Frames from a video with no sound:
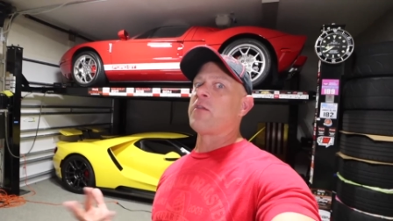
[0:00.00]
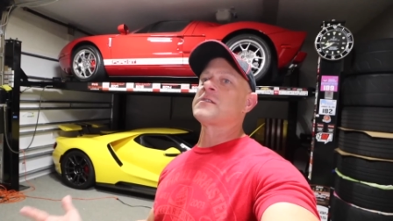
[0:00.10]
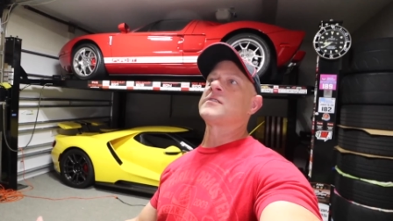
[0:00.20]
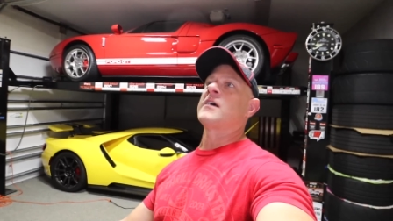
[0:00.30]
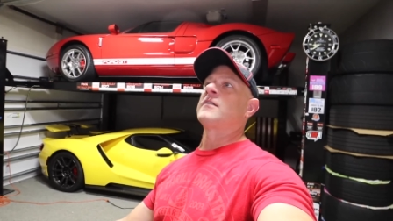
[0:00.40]
of a
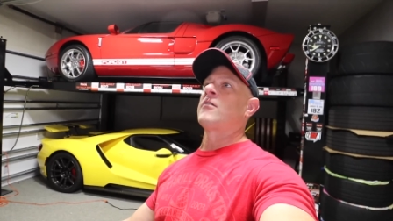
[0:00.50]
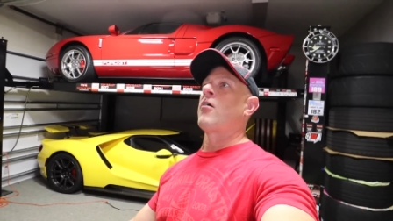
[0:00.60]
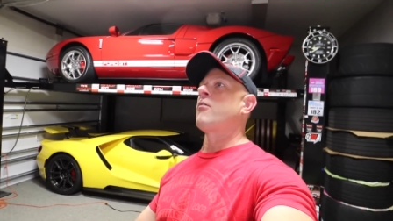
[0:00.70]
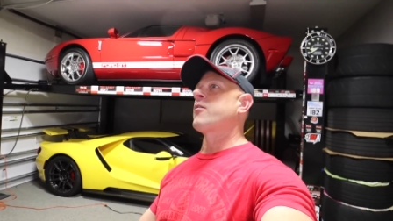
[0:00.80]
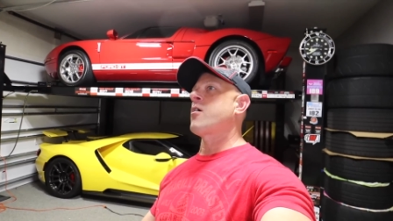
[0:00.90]
sudden,
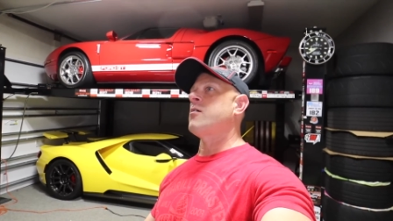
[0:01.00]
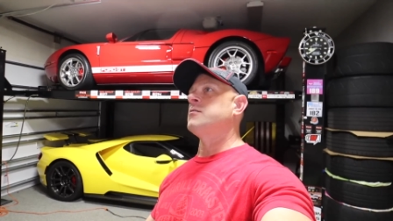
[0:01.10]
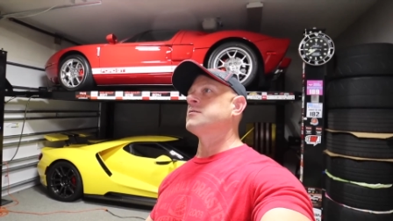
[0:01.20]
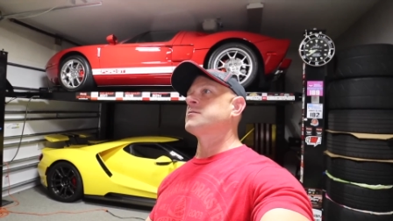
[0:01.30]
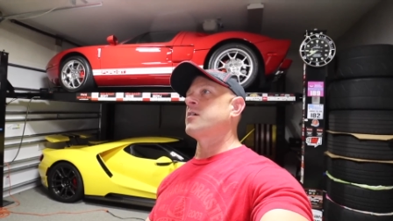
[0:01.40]
all the
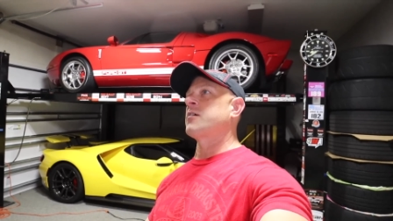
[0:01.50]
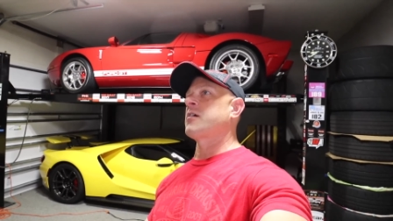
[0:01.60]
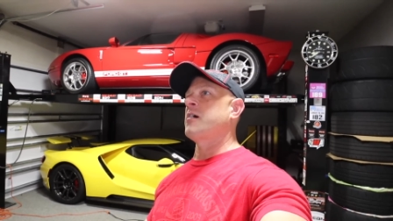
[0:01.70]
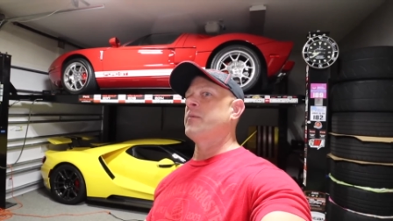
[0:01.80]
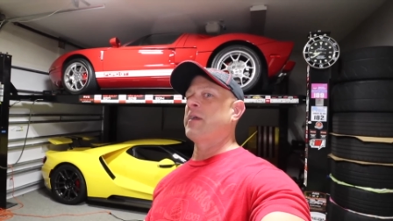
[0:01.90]
calls start
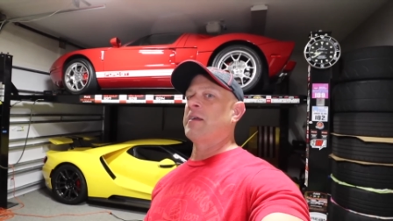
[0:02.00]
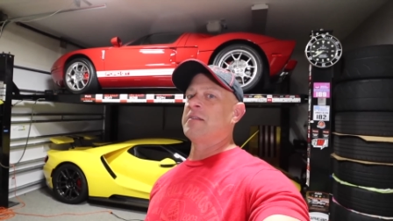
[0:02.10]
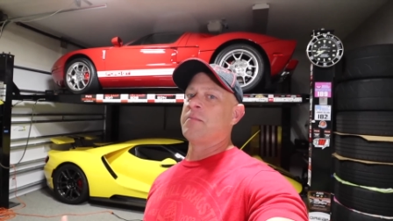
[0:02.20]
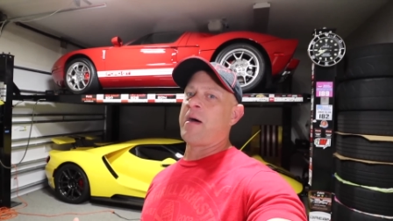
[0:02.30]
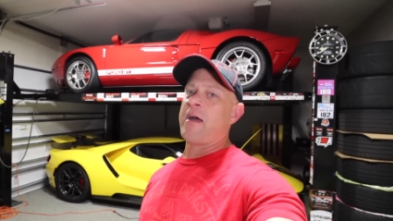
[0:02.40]
coming
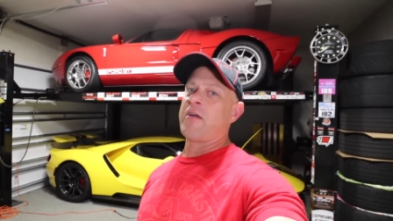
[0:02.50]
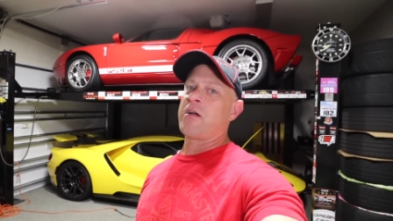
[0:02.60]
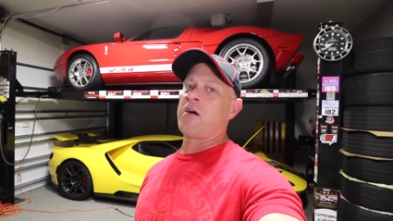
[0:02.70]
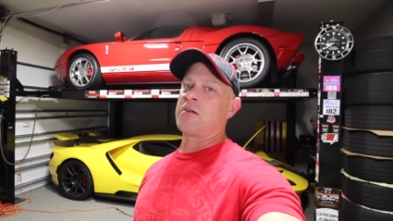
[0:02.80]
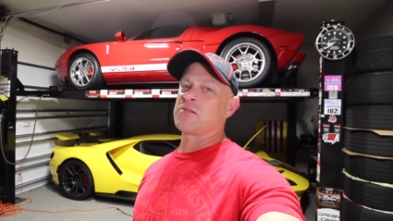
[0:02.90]
in to buy the
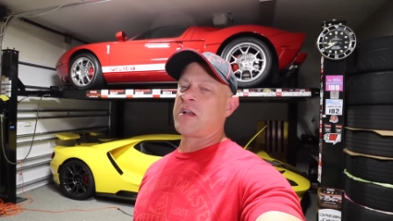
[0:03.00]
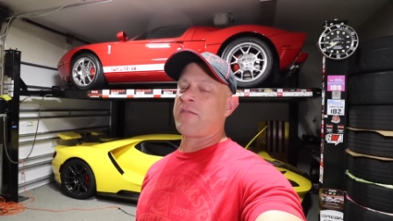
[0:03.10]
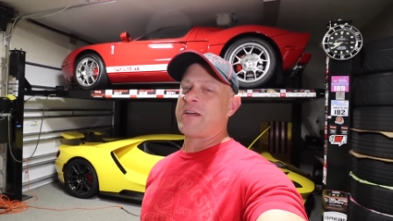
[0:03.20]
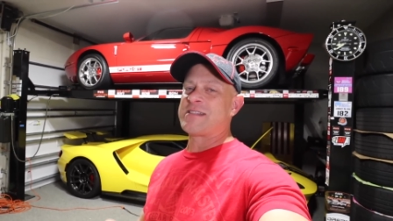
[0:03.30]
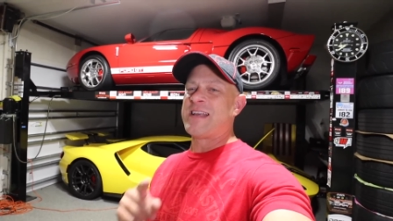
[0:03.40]
car. So
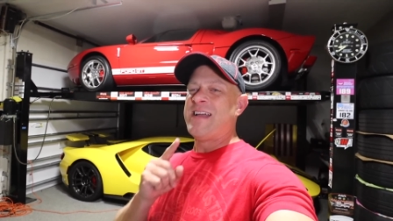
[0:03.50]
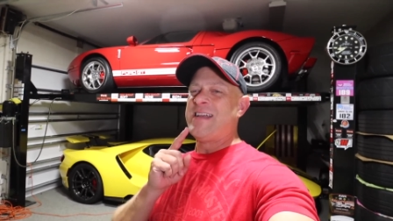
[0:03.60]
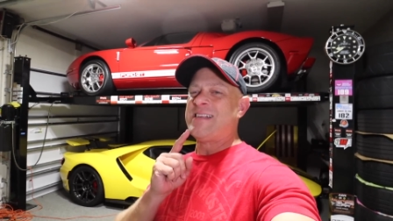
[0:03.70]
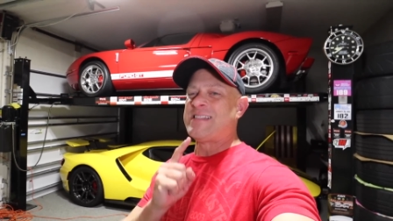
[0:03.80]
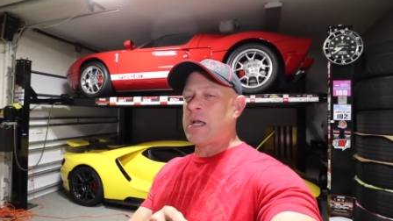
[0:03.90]
nevertheless,
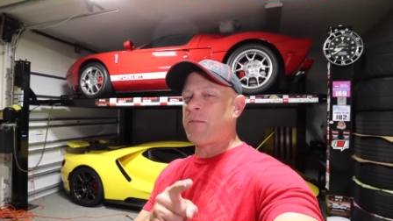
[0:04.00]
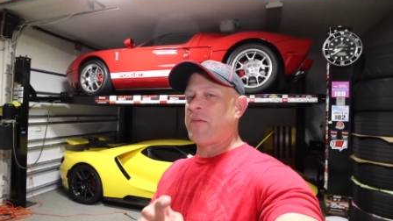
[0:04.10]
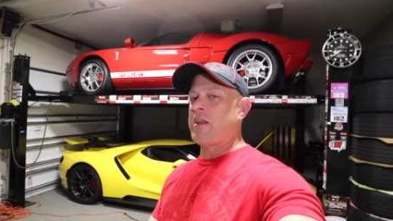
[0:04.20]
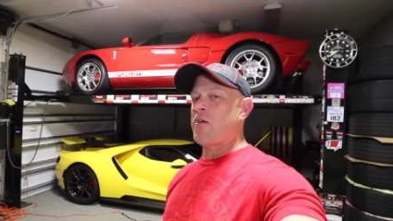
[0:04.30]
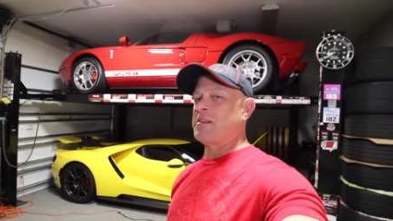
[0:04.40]
separate
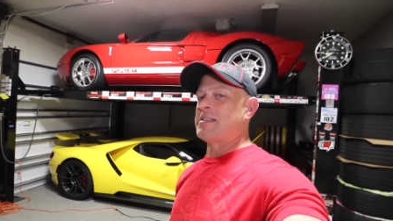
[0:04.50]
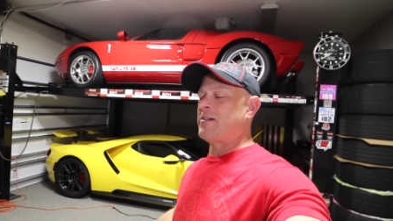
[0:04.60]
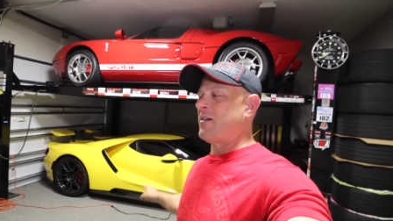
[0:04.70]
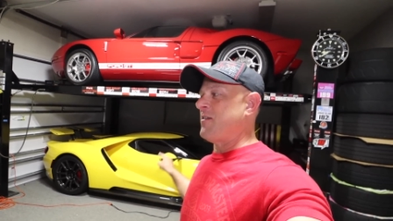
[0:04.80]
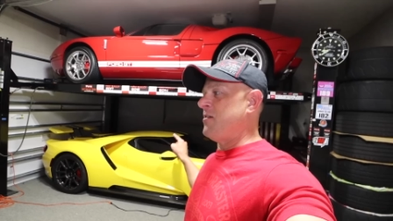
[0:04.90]
video on
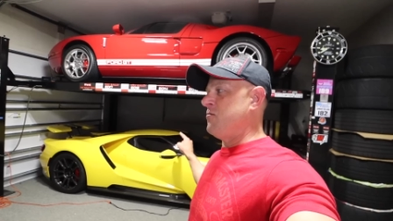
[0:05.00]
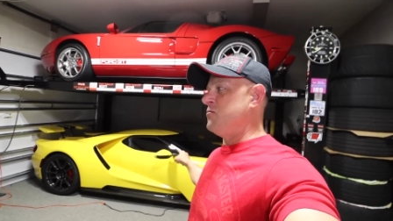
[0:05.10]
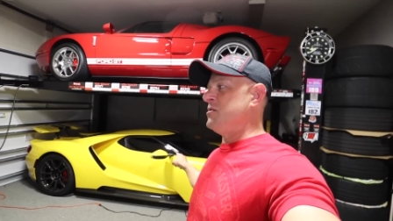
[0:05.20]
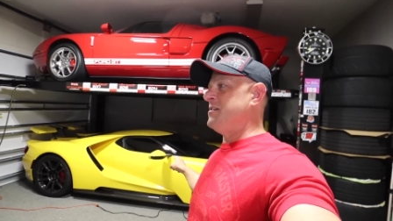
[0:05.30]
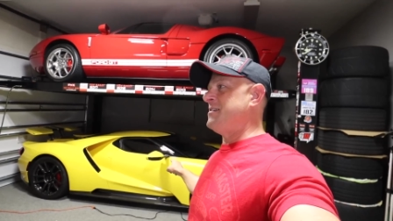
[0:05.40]
selling the new
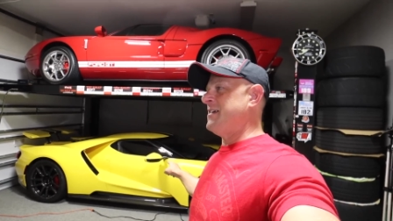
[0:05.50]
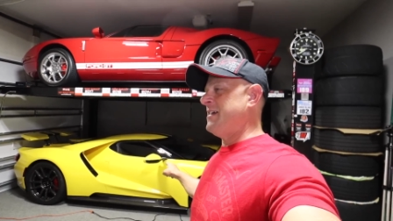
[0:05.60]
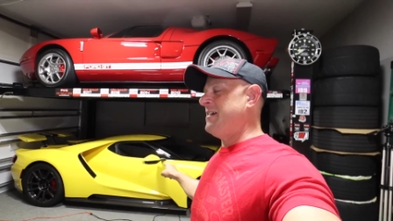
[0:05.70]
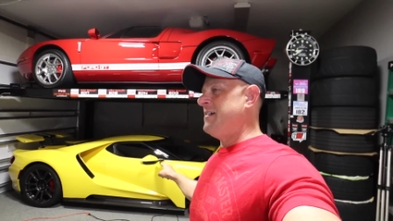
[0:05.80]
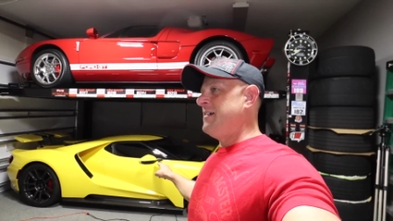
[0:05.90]

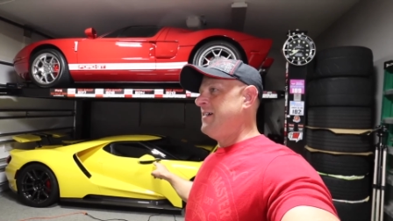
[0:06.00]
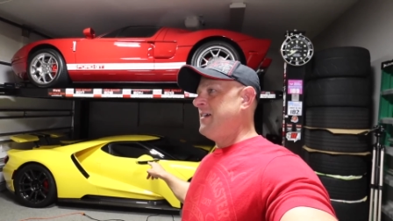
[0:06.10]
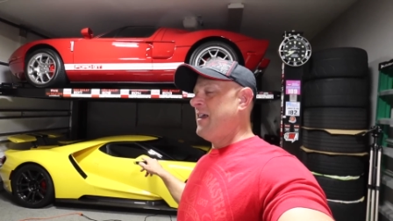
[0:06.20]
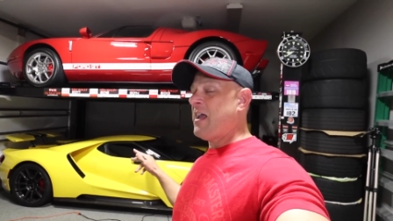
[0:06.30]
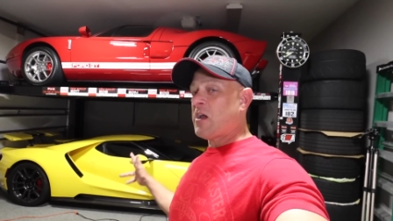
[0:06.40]
GT.
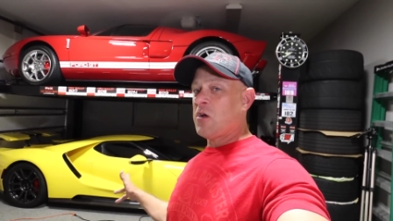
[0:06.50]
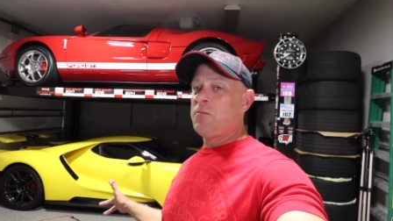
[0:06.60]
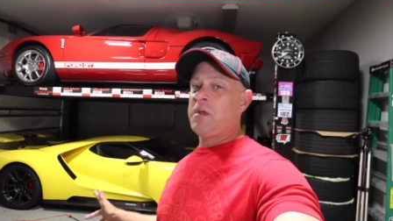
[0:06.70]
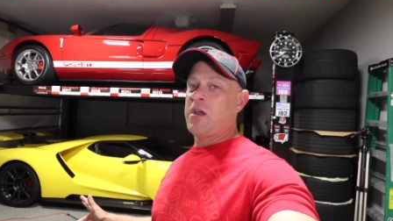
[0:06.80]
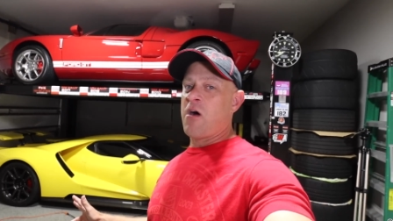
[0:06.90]
It
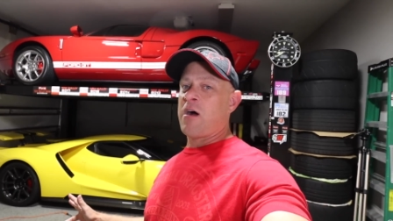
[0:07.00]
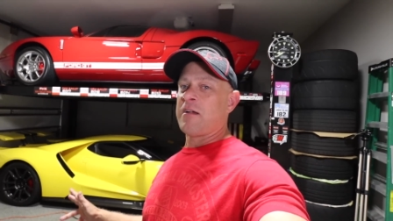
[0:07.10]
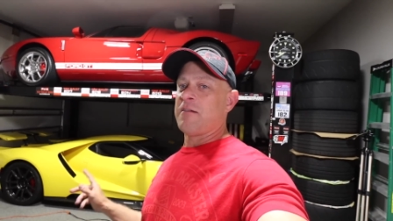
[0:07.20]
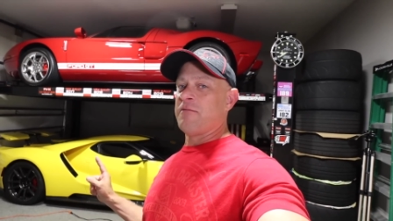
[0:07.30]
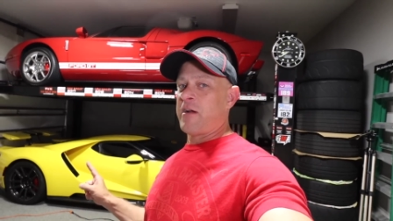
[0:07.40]
could be
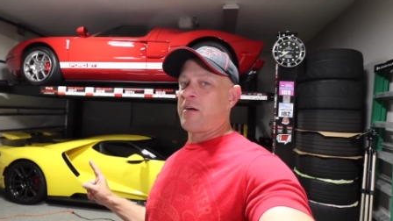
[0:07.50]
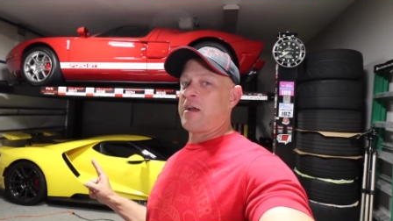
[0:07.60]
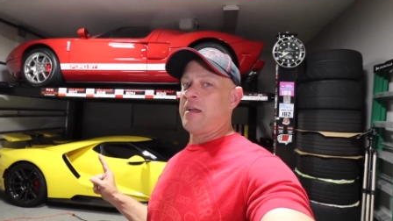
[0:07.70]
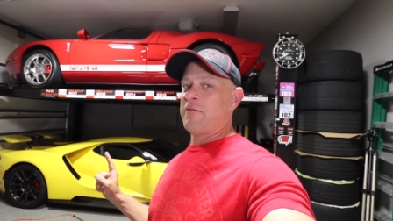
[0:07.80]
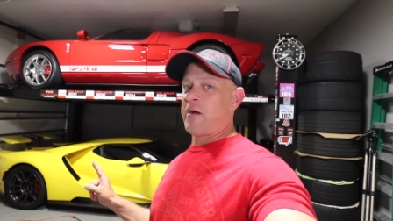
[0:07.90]
gone
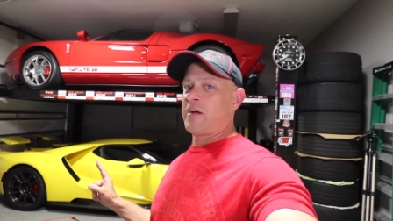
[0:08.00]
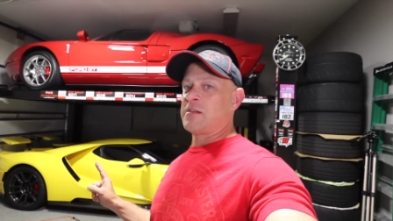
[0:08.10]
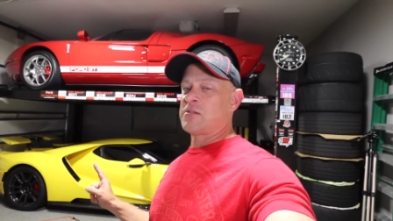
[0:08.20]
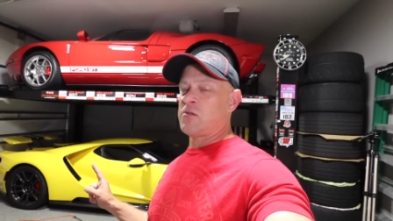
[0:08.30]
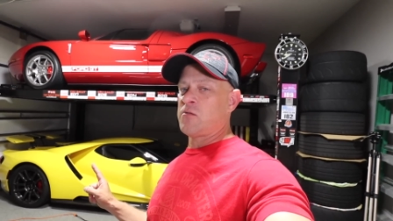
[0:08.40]
very,
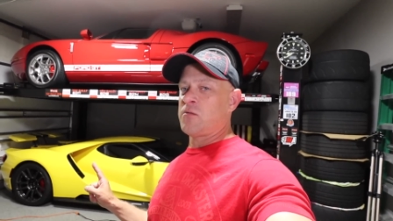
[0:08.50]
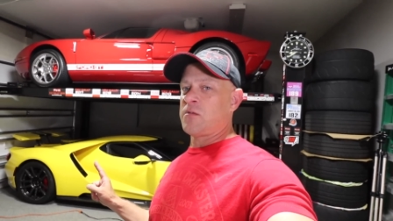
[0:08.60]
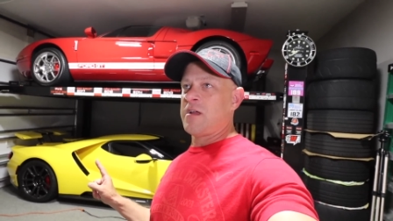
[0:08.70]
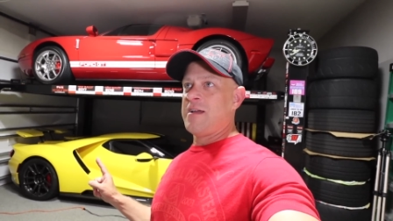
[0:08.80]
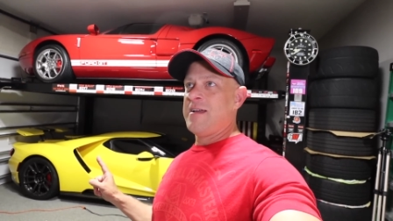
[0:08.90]
very
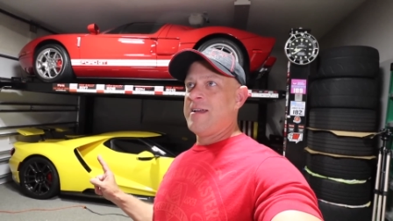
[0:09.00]
soon.